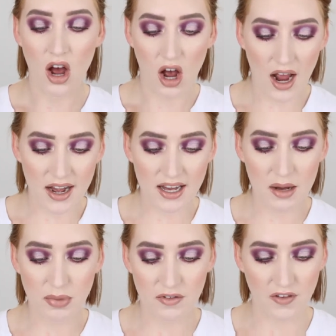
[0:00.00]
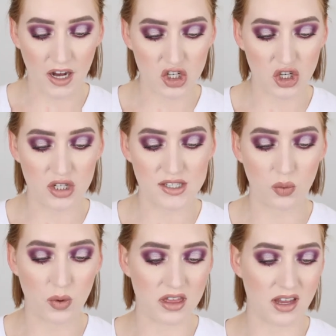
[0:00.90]
hiding imperfections
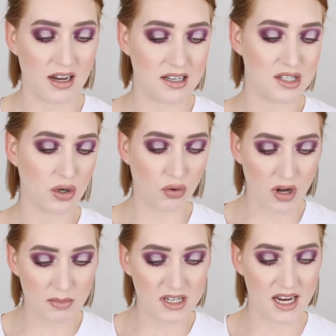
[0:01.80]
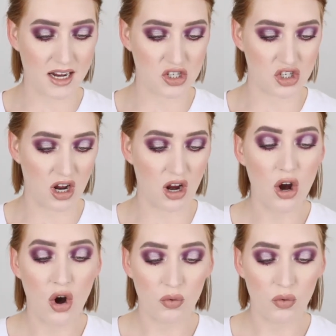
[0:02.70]
with its creamy texture,